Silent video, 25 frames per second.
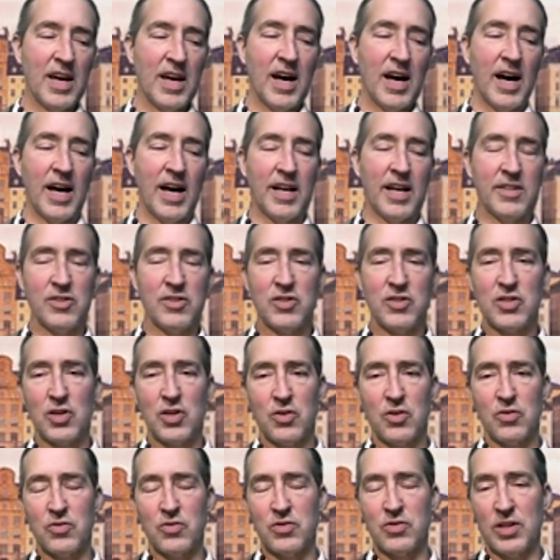And so
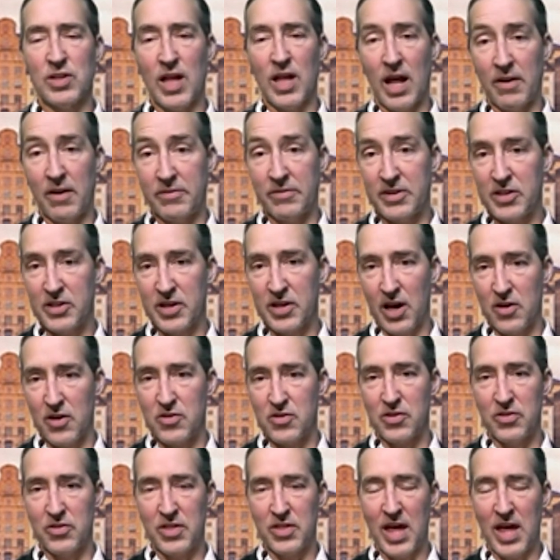there's a lot of
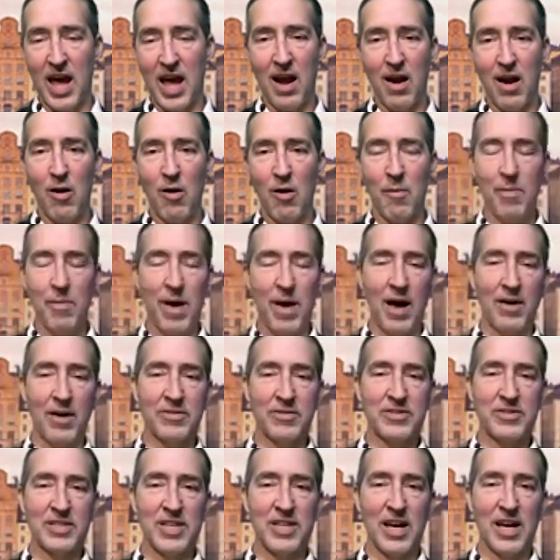discussion there about
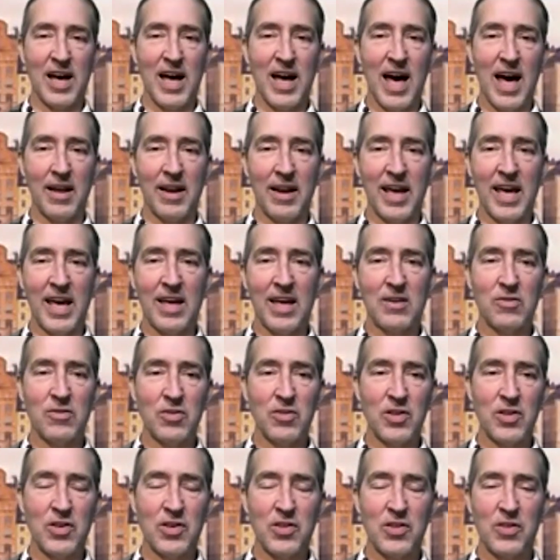how to handle
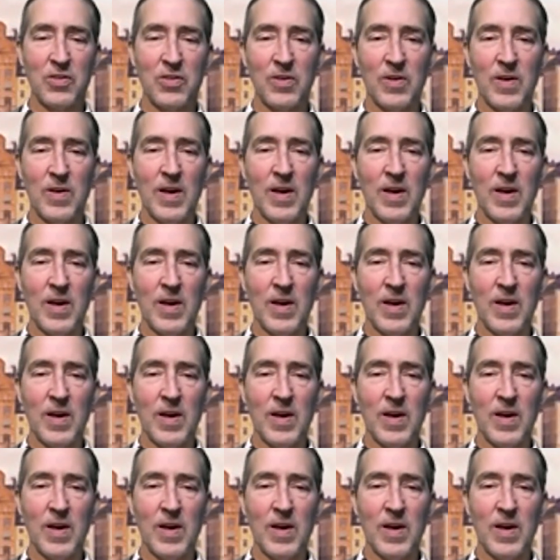this.